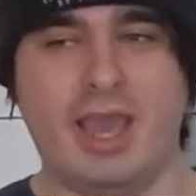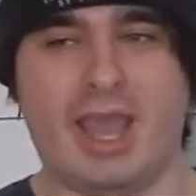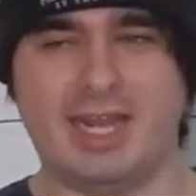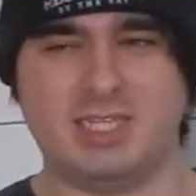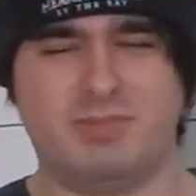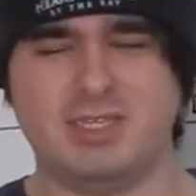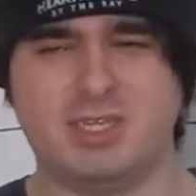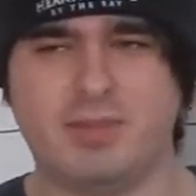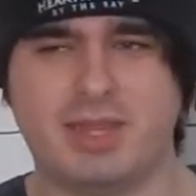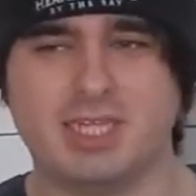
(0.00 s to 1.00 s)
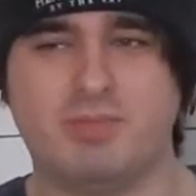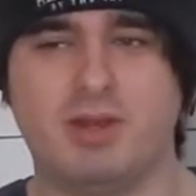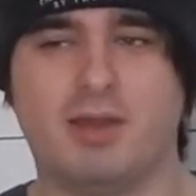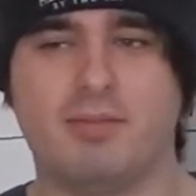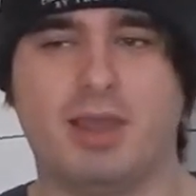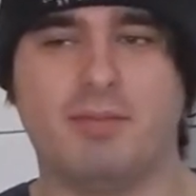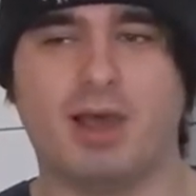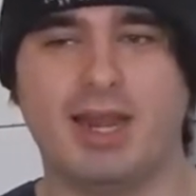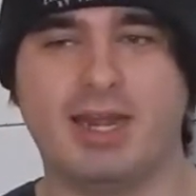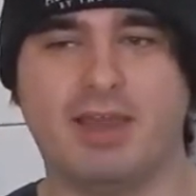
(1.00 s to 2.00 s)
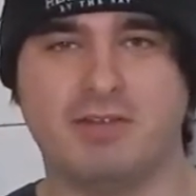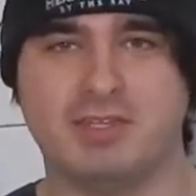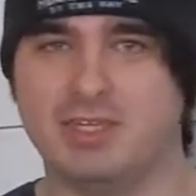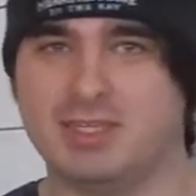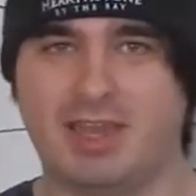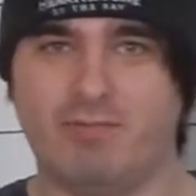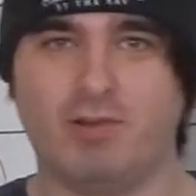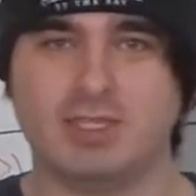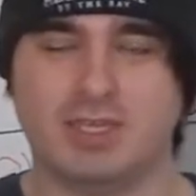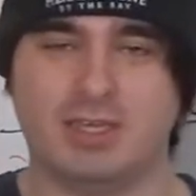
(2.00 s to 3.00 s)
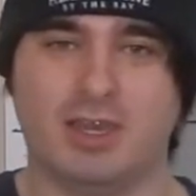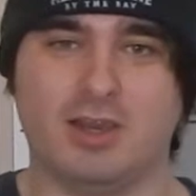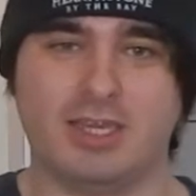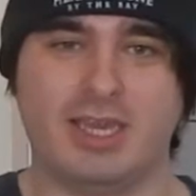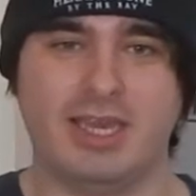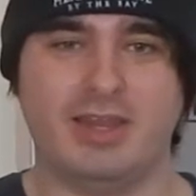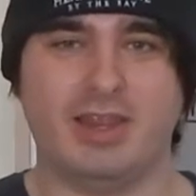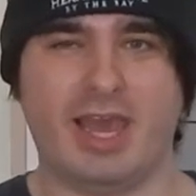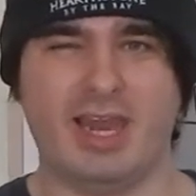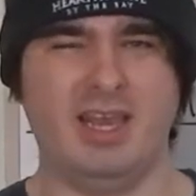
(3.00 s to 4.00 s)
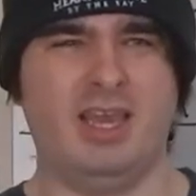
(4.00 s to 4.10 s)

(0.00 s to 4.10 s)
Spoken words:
And it's been something that's been on my mind ever since I was a young kid, that